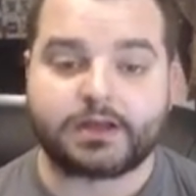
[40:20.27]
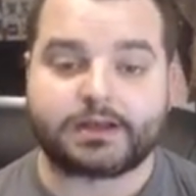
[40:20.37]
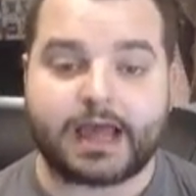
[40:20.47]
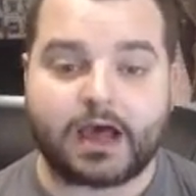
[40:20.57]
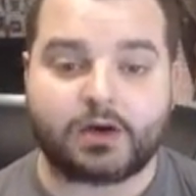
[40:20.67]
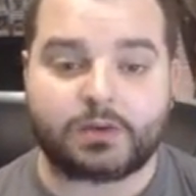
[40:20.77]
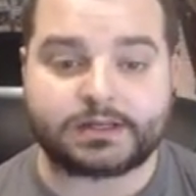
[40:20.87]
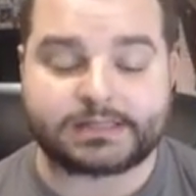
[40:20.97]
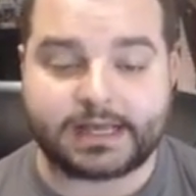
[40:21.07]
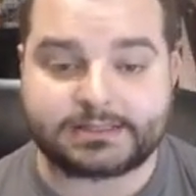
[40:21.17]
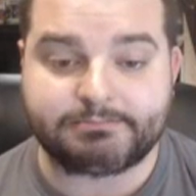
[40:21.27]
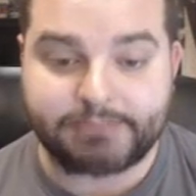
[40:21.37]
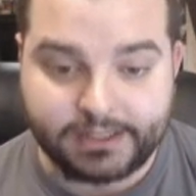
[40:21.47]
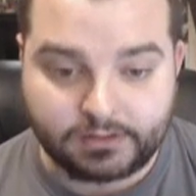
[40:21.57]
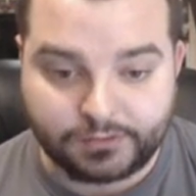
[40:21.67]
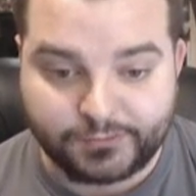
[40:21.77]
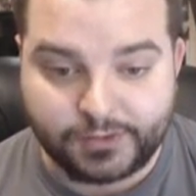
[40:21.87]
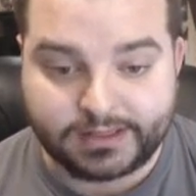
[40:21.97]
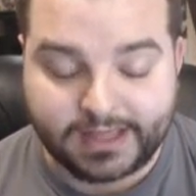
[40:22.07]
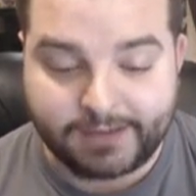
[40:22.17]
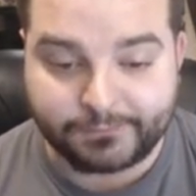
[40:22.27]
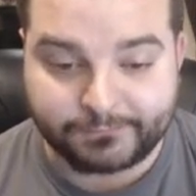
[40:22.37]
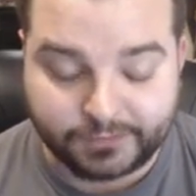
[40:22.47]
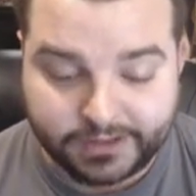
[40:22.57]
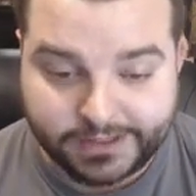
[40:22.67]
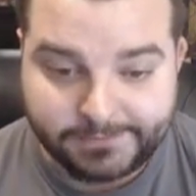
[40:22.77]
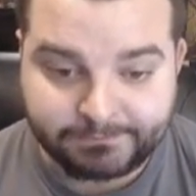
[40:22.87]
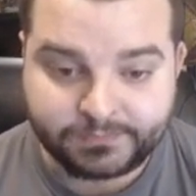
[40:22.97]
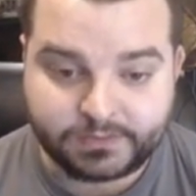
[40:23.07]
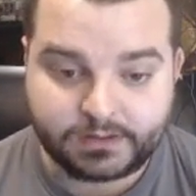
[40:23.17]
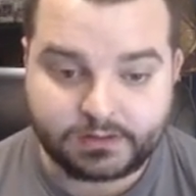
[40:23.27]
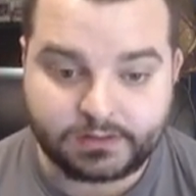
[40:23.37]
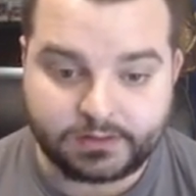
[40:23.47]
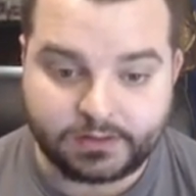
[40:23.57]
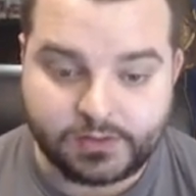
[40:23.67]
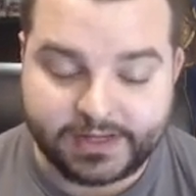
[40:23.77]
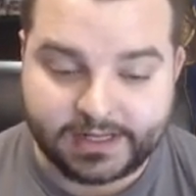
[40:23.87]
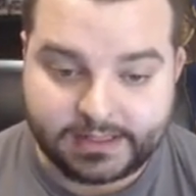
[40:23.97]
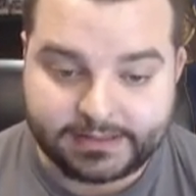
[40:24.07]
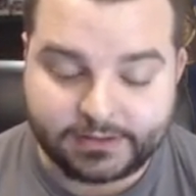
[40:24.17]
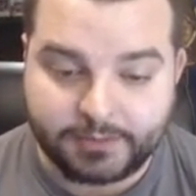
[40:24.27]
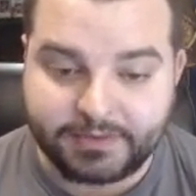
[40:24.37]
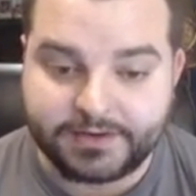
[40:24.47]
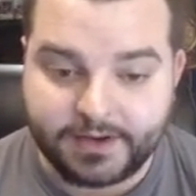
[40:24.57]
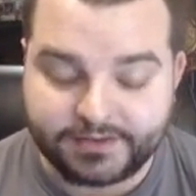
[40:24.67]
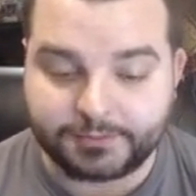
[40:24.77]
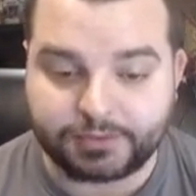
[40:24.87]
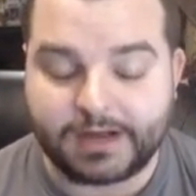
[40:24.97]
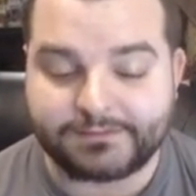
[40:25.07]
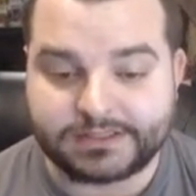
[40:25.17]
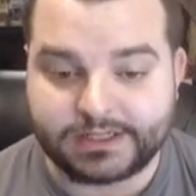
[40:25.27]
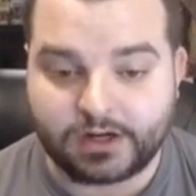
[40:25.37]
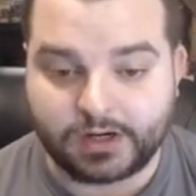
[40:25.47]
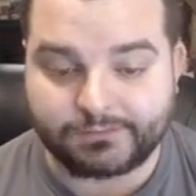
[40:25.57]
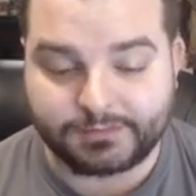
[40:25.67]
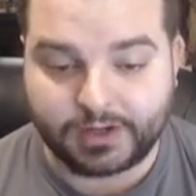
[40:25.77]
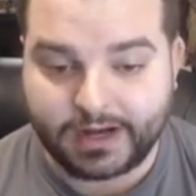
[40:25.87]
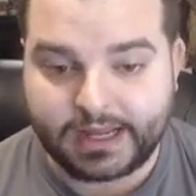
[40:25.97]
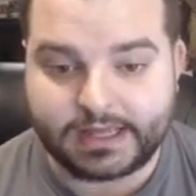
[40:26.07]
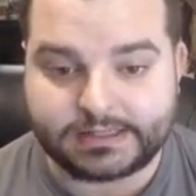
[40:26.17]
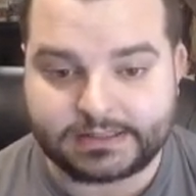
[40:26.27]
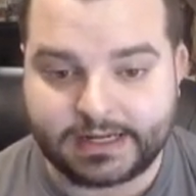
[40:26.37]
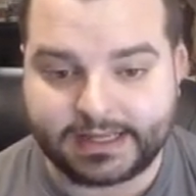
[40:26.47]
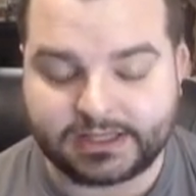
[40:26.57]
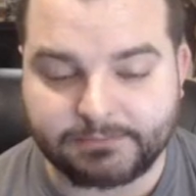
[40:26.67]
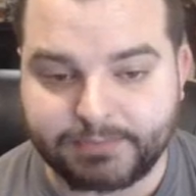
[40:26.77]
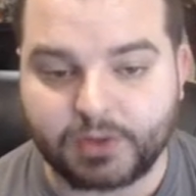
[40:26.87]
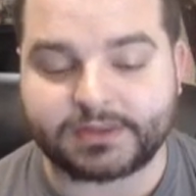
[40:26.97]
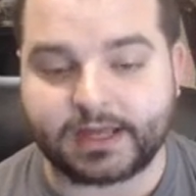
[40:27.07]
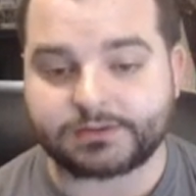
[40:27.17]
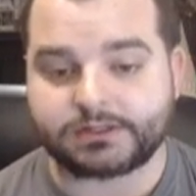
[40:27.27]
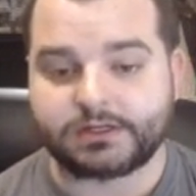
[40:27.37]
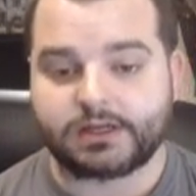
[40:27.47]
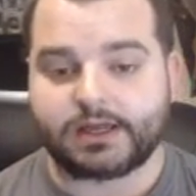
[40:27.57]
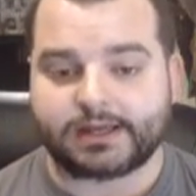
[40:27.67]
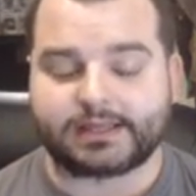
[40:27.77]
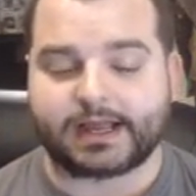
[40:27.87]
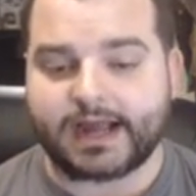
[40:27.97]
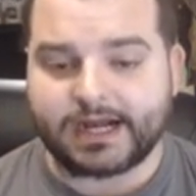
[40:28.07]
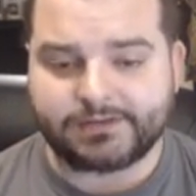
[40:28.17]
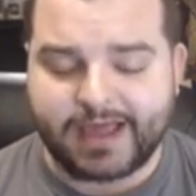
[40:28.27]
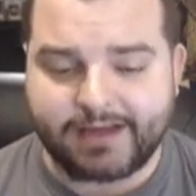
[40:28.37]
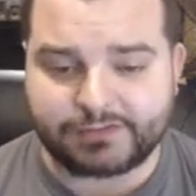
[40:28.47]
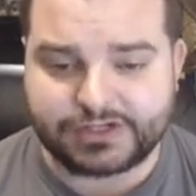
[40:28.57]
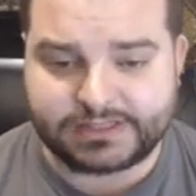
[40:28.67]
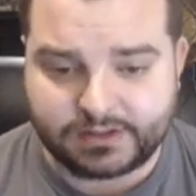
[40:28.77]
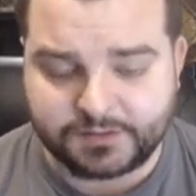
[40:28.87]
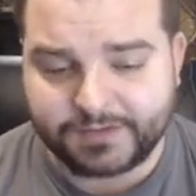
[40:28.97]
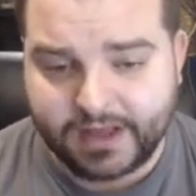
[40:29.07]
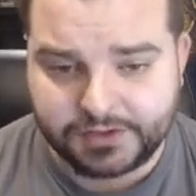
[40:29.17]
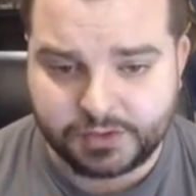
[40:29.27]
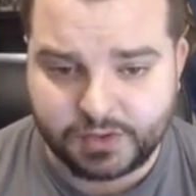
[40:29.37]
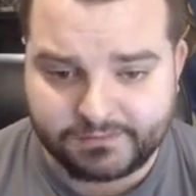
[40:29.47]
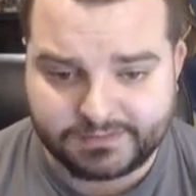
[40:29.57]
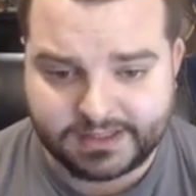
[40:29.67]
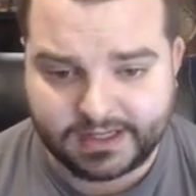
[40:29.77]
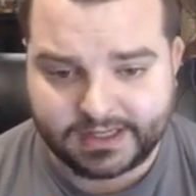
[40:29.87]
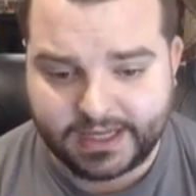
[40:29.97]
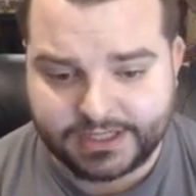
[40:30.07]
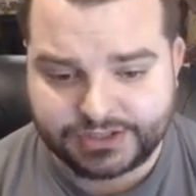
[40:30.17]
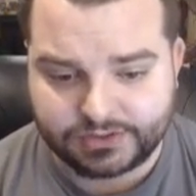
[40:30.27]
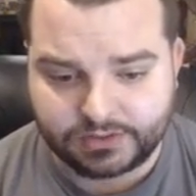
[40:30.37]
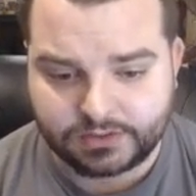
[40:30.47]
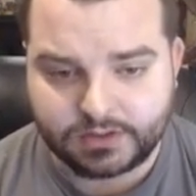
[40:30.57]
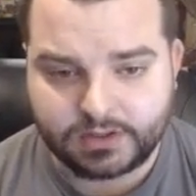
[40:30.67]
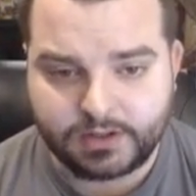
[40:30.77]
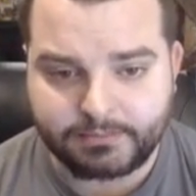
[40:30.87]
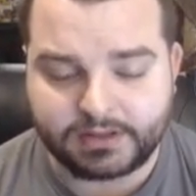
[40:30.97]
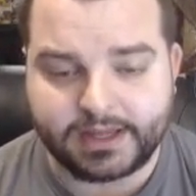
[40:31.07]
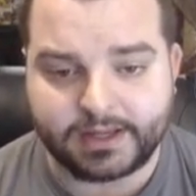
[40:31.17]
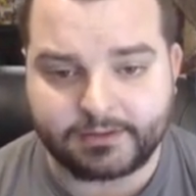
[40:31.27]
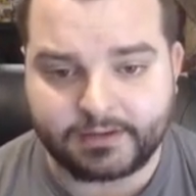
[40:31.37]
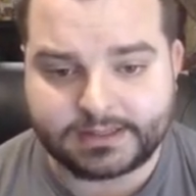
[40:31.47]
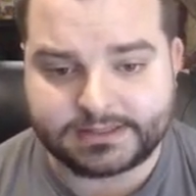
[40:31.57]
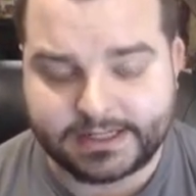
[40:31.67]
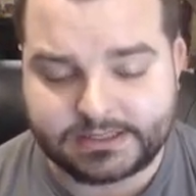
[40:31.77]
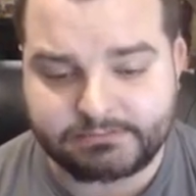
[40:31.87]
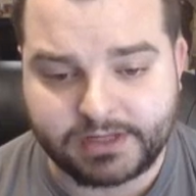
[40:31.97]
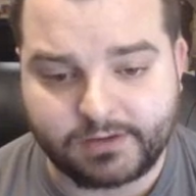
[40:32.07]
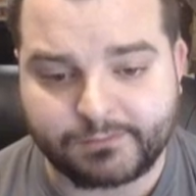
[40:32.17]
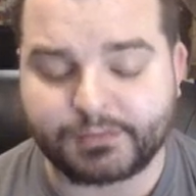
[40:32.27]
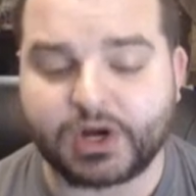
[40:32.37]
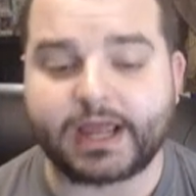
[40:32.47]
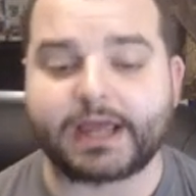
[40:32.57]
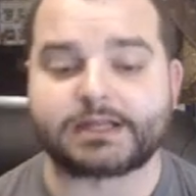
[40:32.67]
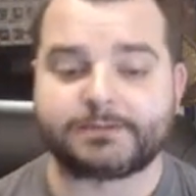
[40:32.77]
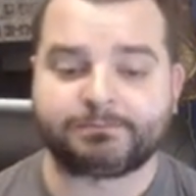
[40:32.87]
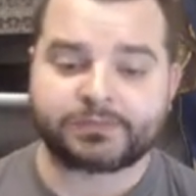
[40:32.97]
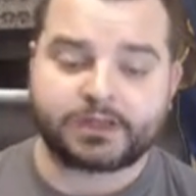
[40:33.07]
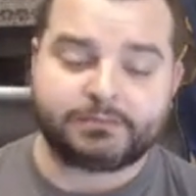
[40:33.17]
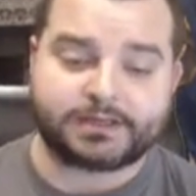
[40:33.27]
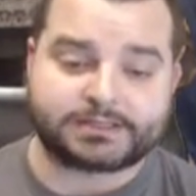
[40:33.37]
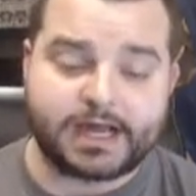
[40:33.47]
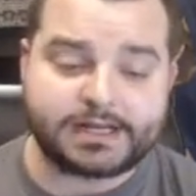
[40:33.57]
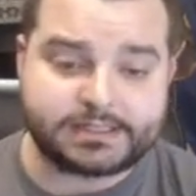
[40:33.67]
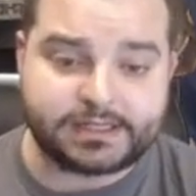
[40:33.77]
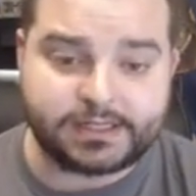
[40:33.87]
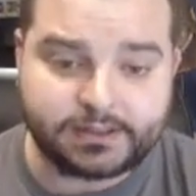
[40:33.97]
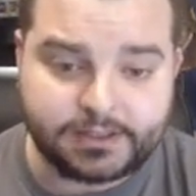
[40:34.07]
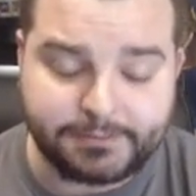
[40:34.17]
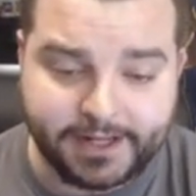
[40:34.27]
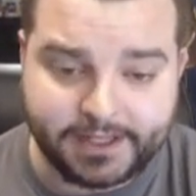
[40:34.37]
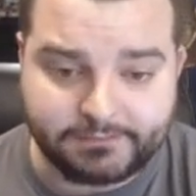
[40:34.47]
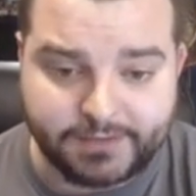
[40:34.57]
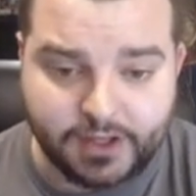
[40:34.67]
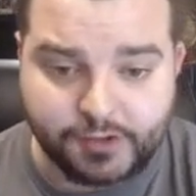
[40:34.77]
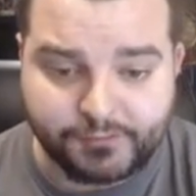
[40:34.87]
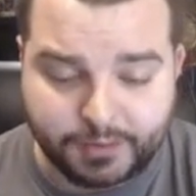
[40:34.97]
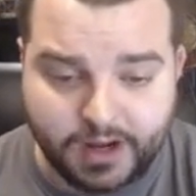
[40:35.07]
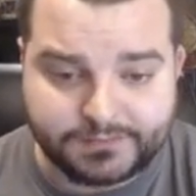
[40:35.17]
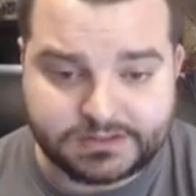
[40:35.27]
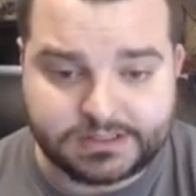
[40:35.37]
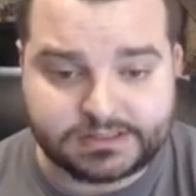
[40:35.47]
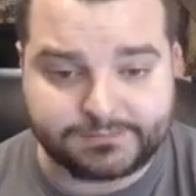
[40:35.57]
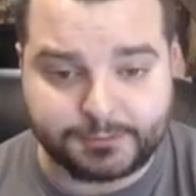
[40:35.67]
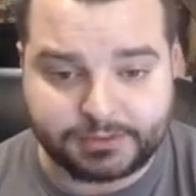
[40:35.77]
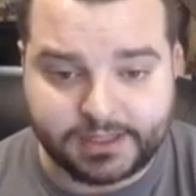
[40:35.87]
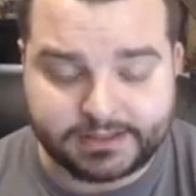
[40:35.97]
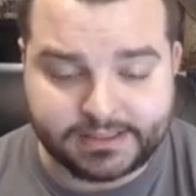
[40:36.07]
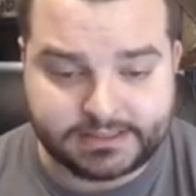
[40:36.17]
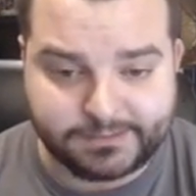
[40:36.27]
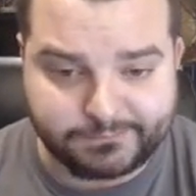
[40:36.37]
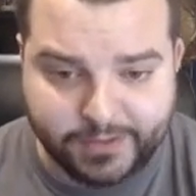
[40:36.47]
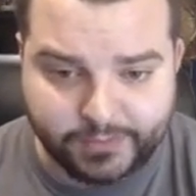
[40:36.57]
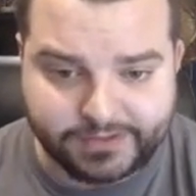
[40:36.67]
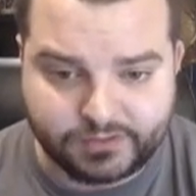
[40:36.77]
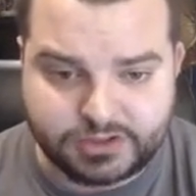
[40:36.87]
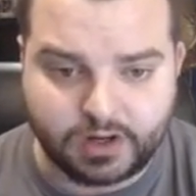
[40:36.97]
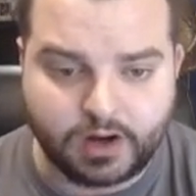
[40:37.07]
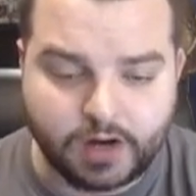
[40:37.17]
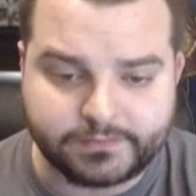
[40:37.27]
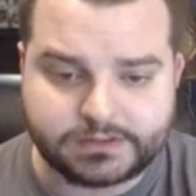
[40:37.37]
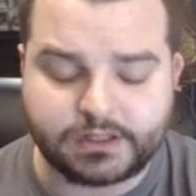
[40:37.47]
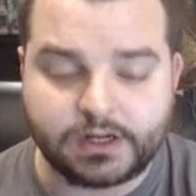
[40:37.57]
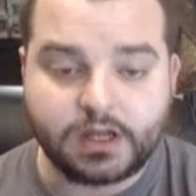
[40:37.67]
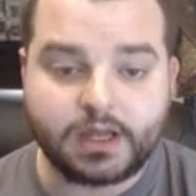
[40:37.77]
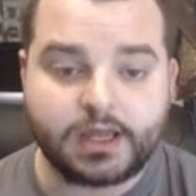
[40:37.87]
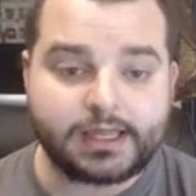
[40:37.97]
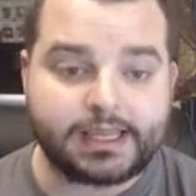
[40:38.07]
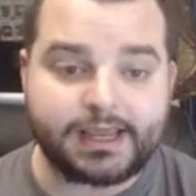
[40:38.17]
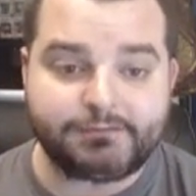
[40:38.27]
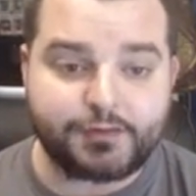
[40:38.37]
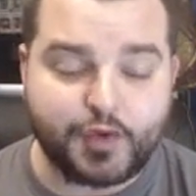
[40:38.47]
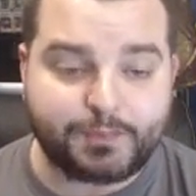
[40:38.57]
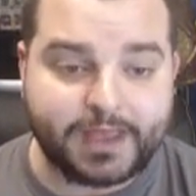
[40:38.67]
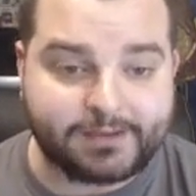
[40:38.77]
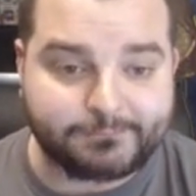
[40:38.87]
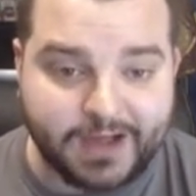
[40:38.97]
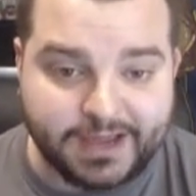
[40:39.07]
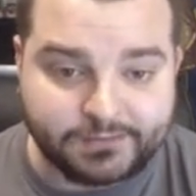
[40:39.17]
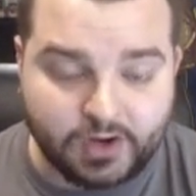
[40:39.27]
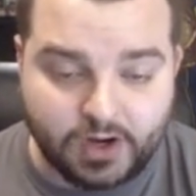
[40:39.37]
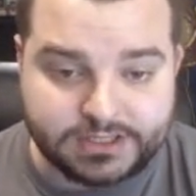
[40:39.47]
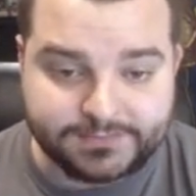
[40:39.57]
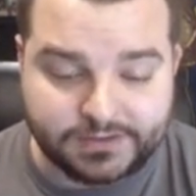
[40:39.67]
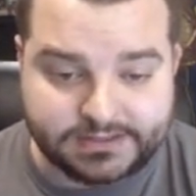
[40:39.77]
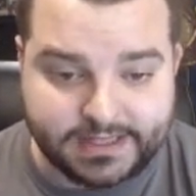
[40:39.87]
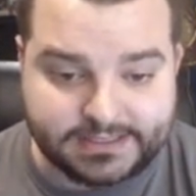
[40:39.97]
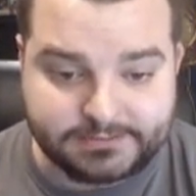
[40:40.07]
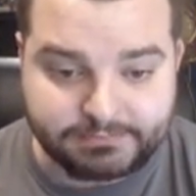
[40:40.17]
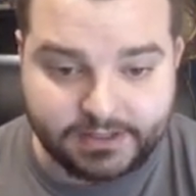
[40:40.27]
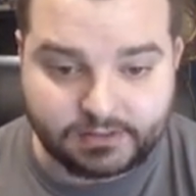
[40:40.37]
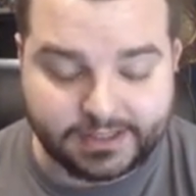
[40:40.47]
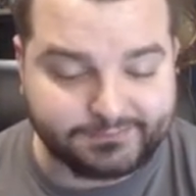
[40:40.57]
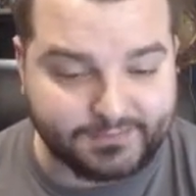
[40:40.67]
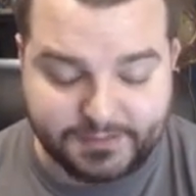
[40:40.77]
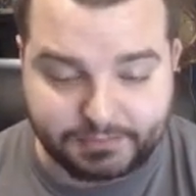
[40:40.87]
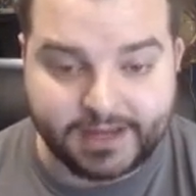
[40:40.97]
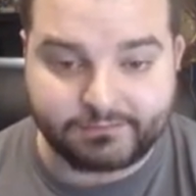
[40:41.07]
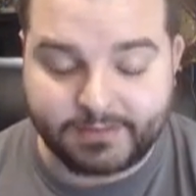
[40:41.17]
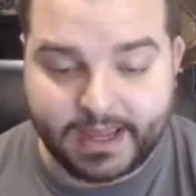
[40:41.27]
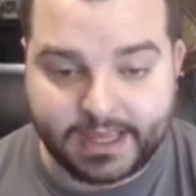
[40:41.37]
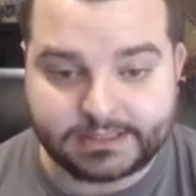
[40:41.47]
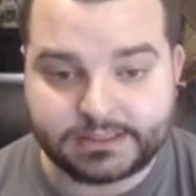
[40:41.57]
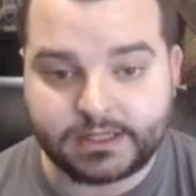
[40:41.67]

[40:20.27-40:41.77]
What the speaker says: Now Assassin Beetle, if you hit that for free, you can clear up another prophecy card from your hand and get them both out. And that kind of averages out the value of the occasional playing Assassin Beetle from your hand. Because honestly, depending on the value of your prophecies, if you're playing things like Fate Weaver and Dark Harvester, even if you pay 5 costs for Assassin Beetle, like if you have to play it from hand,